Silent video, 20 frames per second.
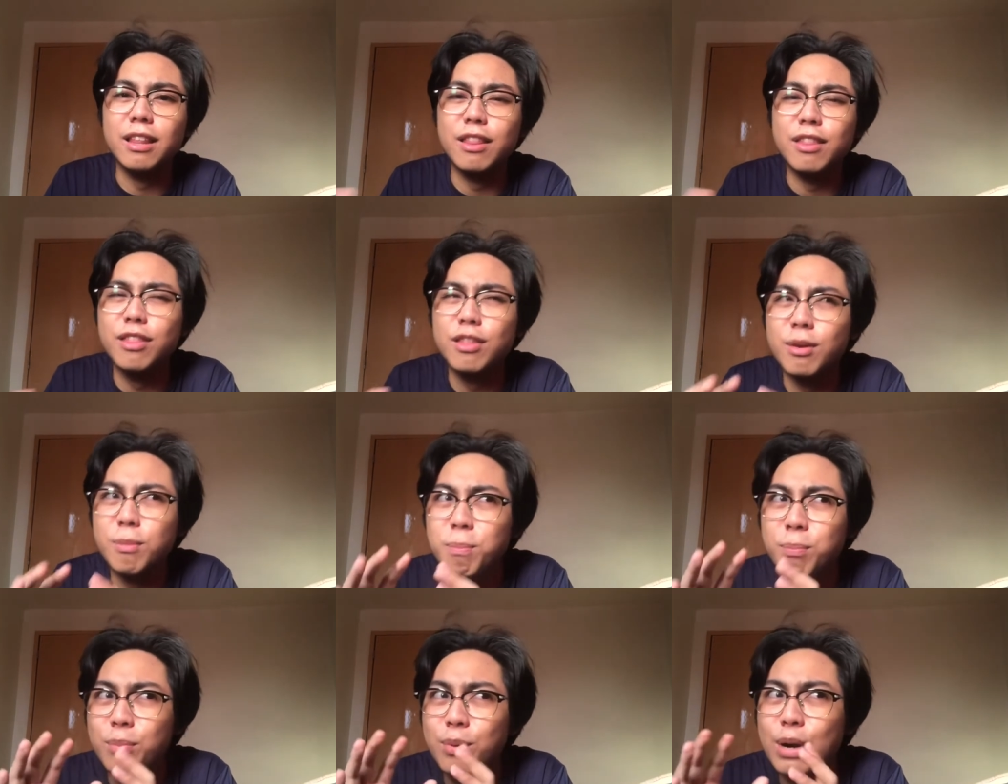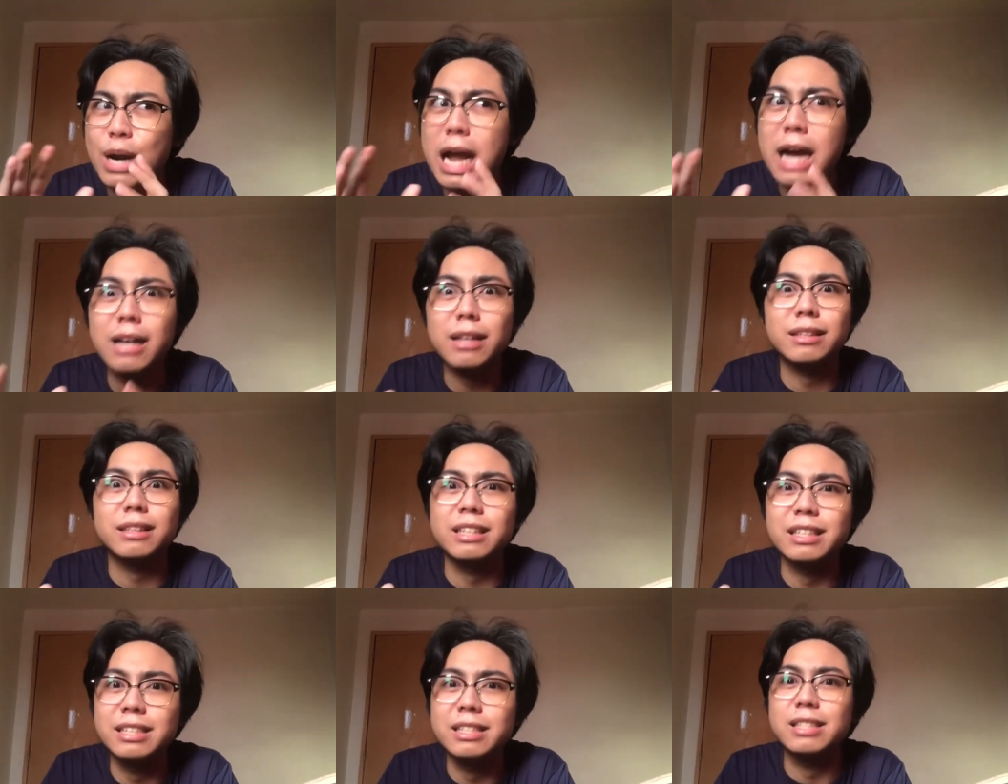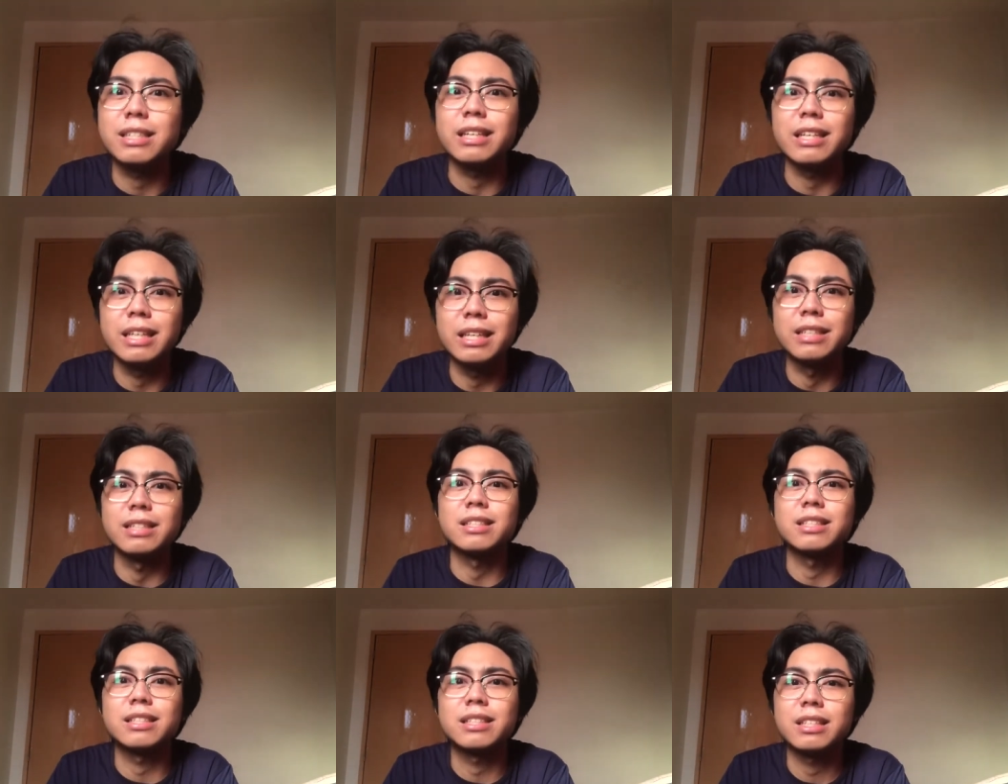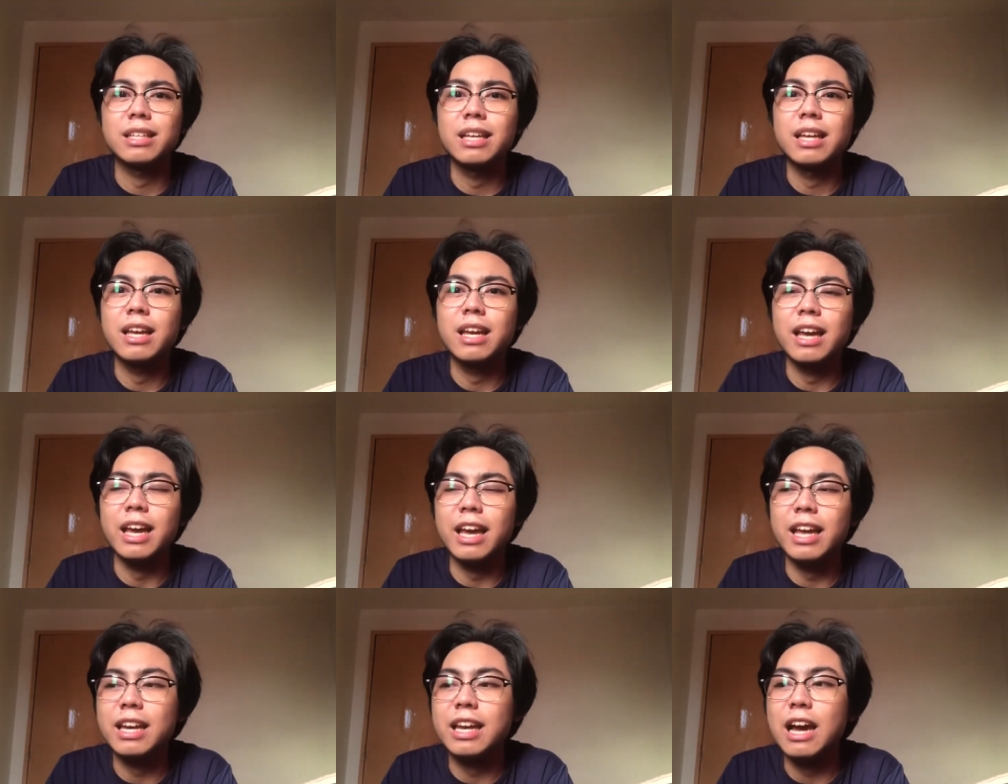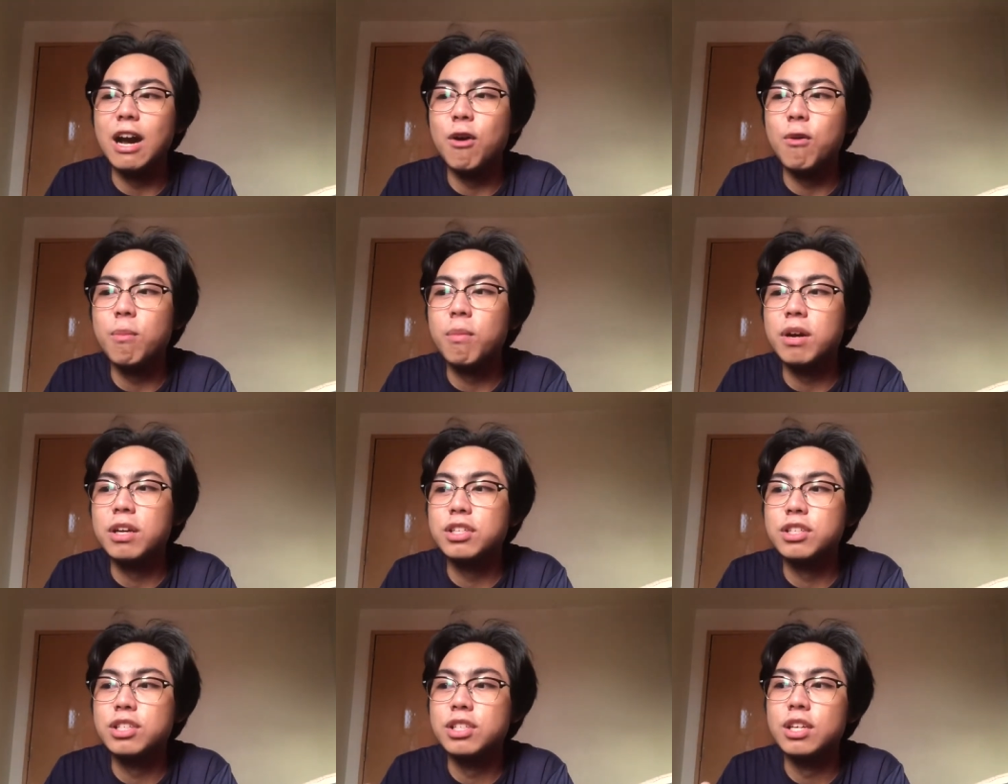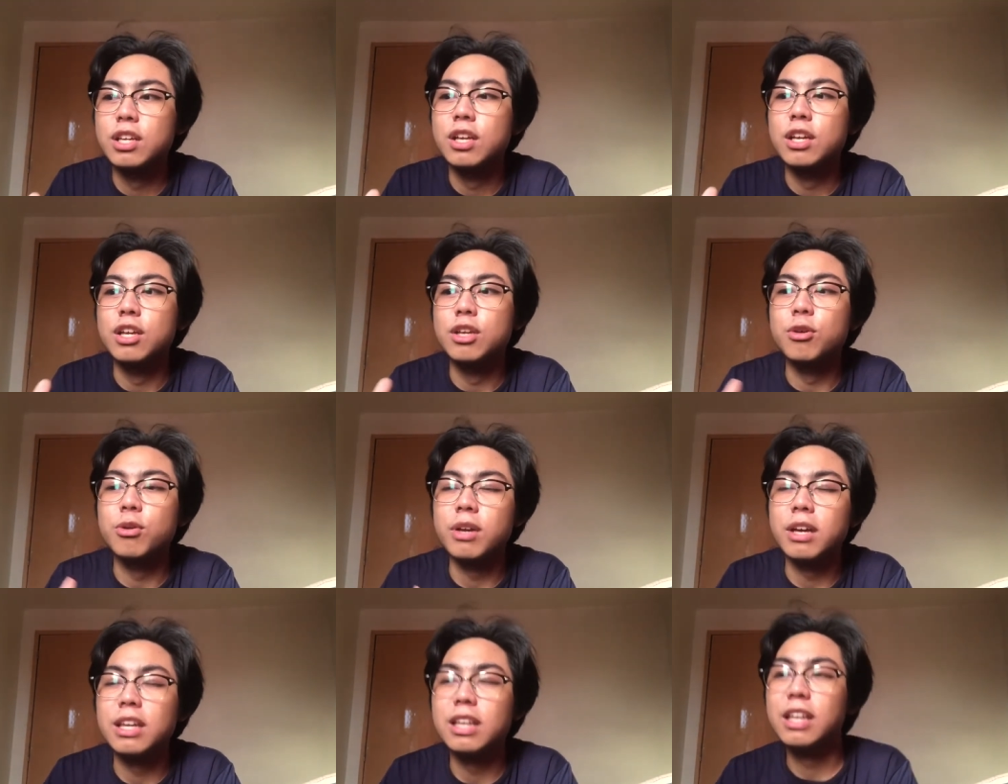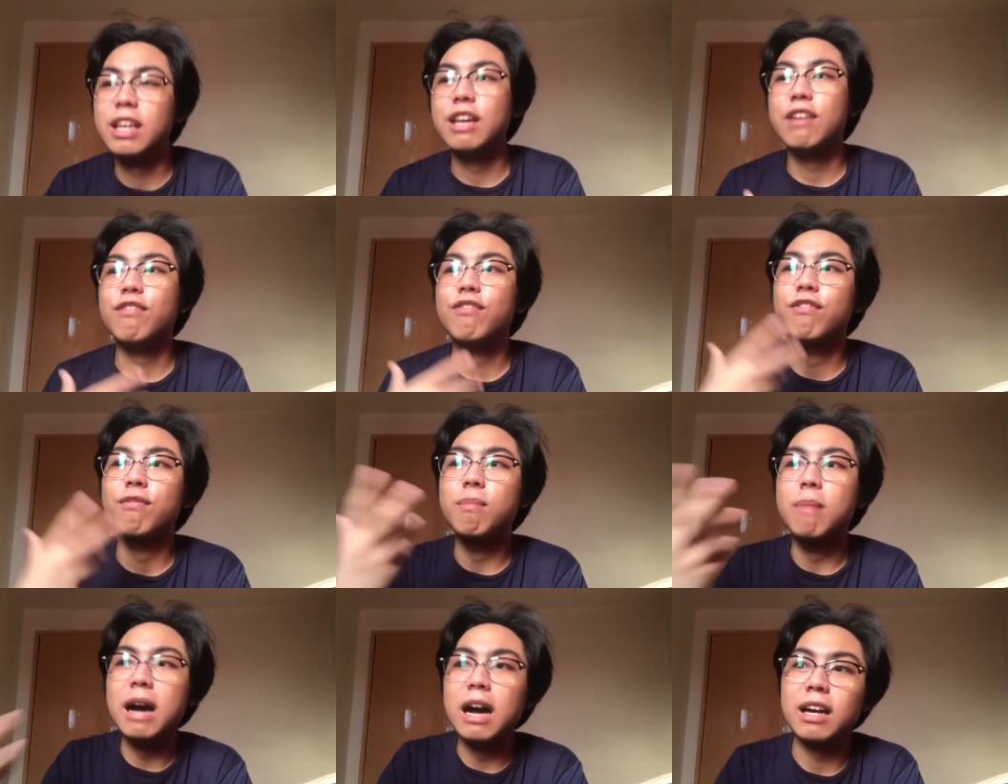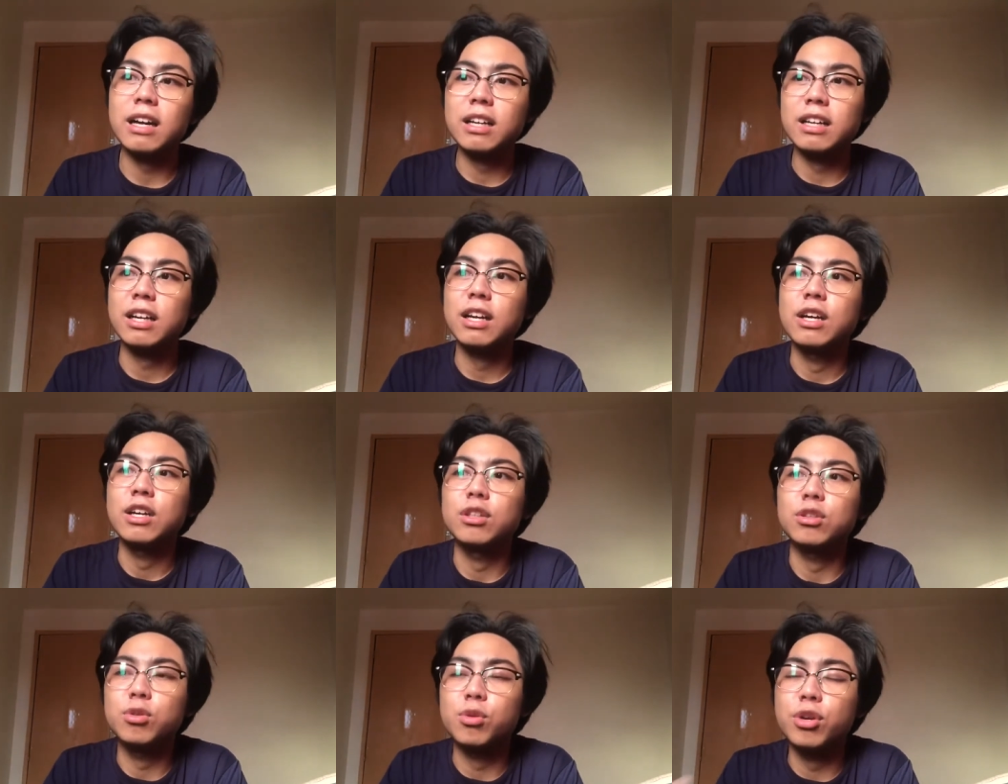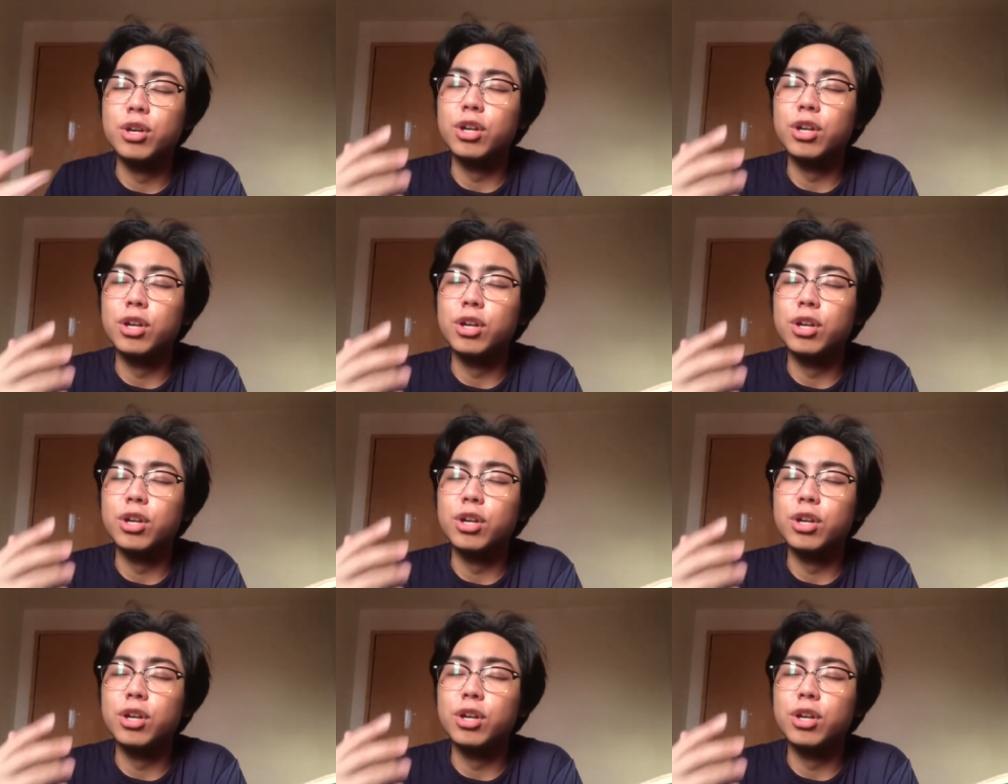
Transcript: the practice is and how much you can give back to your